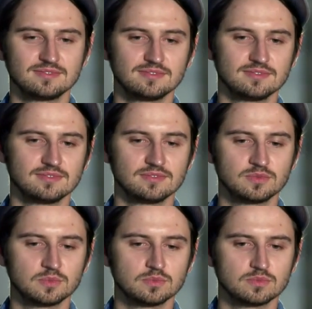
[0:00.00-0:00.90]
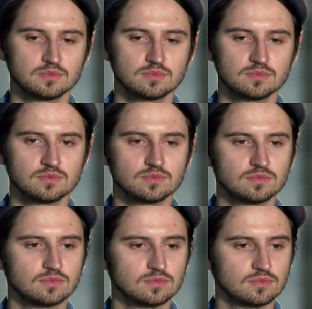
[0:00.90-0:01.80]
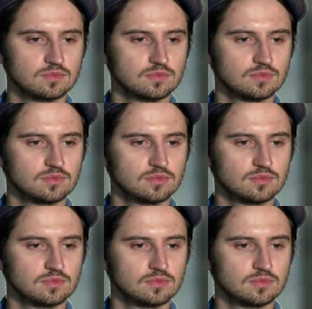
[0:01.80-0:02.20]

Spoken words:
The person shown says nothing.